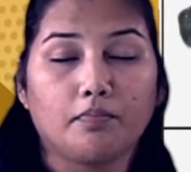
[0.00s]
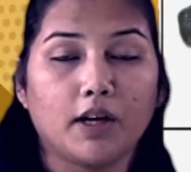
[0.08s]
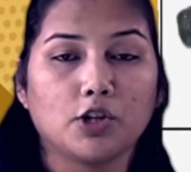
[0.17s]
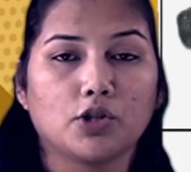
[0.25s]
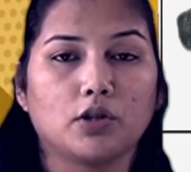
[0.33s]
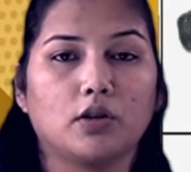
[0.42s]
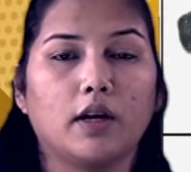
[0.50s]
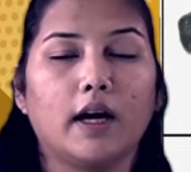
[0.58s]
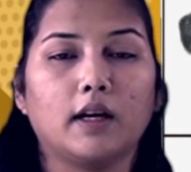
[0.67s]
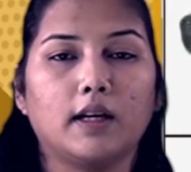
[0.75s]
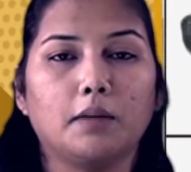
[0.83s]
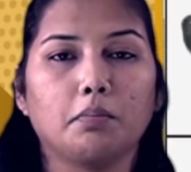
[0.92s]
pressure
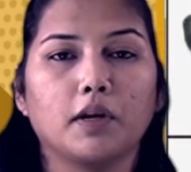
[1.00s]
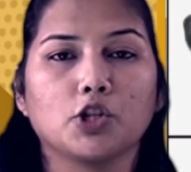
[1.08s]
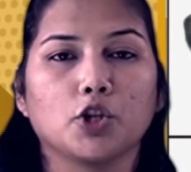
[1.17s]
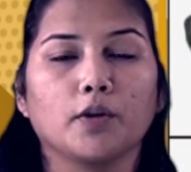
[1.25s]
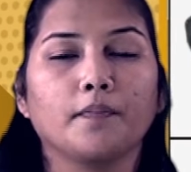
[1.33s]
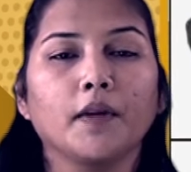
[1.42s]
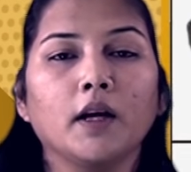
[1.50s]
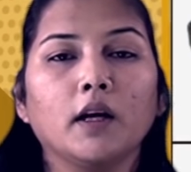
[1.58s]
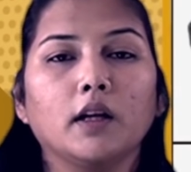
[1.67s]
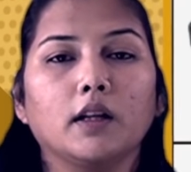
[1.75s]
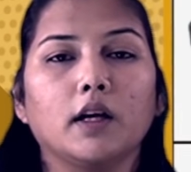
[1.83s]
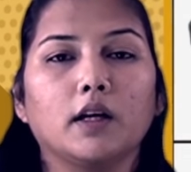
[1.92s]
and temperature,
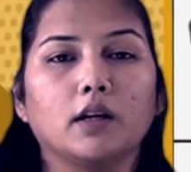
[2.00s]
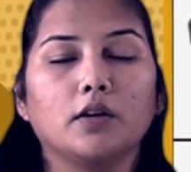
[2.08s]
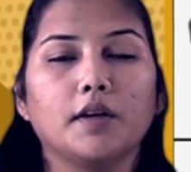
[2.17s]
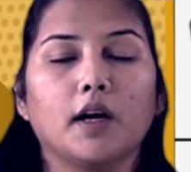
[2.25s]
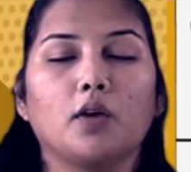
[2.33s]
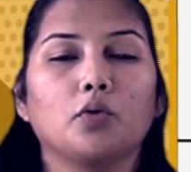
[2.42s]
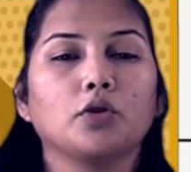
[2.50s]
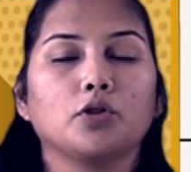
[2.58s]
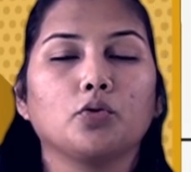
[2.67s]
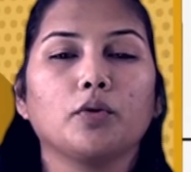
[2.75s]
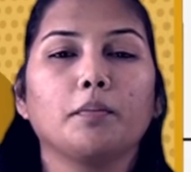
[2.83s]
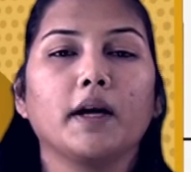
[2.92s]
they turn down
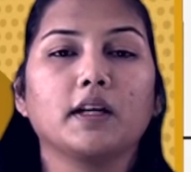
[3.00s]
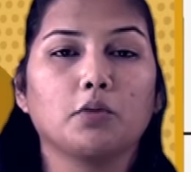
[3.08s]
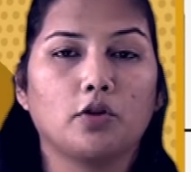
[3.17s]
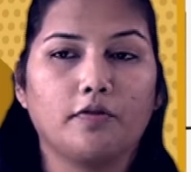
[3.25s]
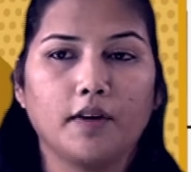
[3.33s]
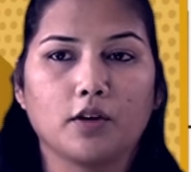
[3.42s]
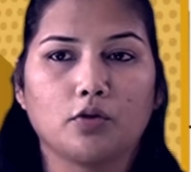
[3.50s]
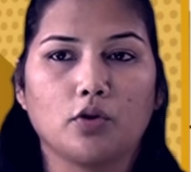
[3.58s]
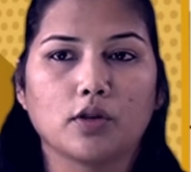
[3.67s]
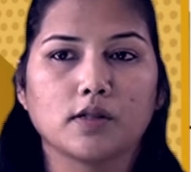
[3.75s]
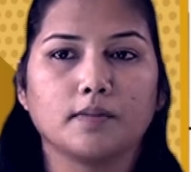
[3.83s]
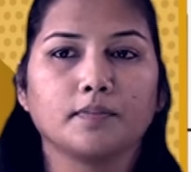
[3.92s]
to metamorphic
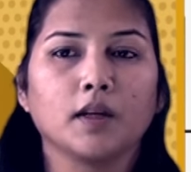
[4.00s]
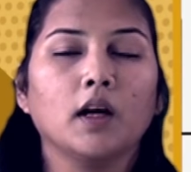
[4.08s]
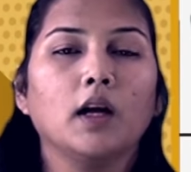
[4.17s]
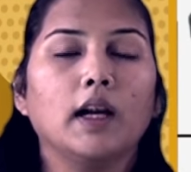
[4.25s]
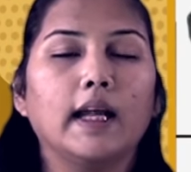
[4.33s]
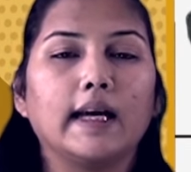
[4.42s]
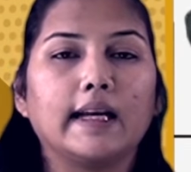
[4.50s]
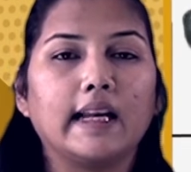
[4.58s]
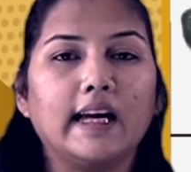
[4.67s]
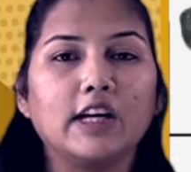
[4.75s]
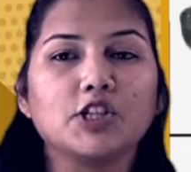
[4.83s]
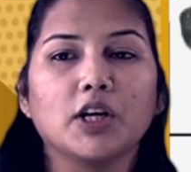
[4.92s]
rocks. Like
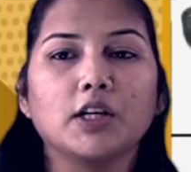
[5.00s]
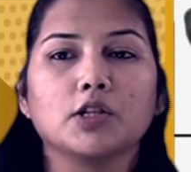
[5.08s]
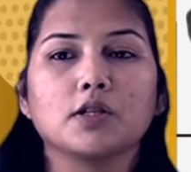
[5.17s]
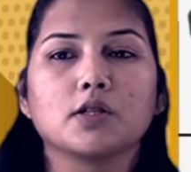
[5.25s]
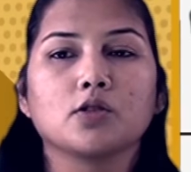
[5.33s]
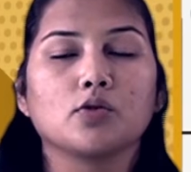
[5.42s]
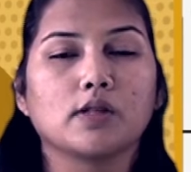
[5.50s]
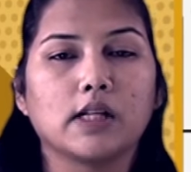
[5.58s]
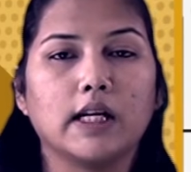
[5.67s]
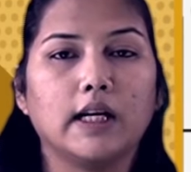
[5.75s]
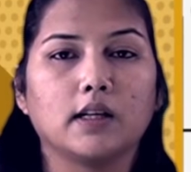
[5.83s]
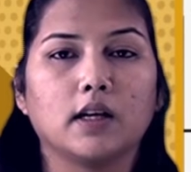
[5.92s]
clay changes to
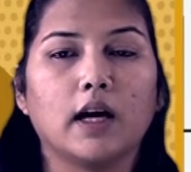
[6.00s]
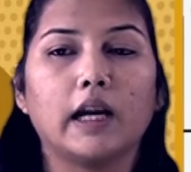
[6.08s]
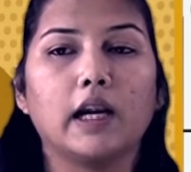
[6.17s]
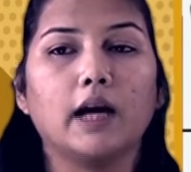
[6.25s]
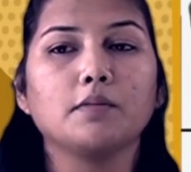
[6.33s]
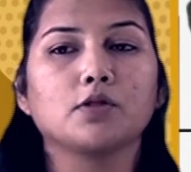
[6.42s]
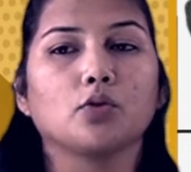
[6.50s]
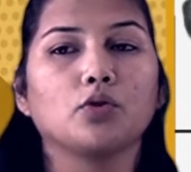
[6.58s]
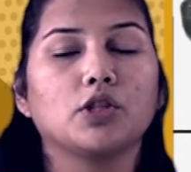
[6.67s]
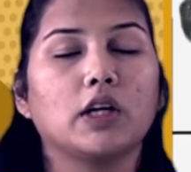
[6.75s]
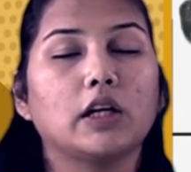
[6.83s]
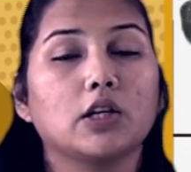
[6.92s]
slate and
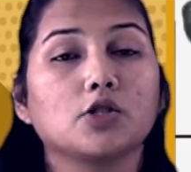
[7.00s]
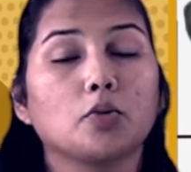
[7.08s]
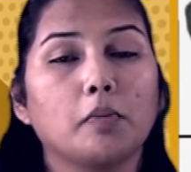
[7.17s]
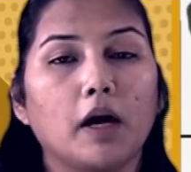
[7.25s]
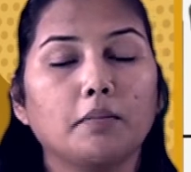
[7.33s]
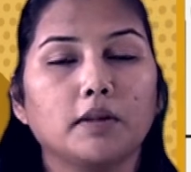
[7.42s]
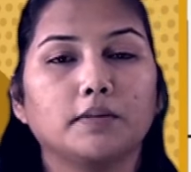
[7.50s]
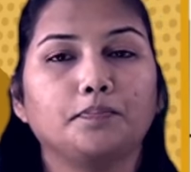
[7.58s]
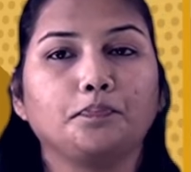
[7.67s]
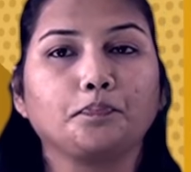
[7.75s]
limestone changes to marble.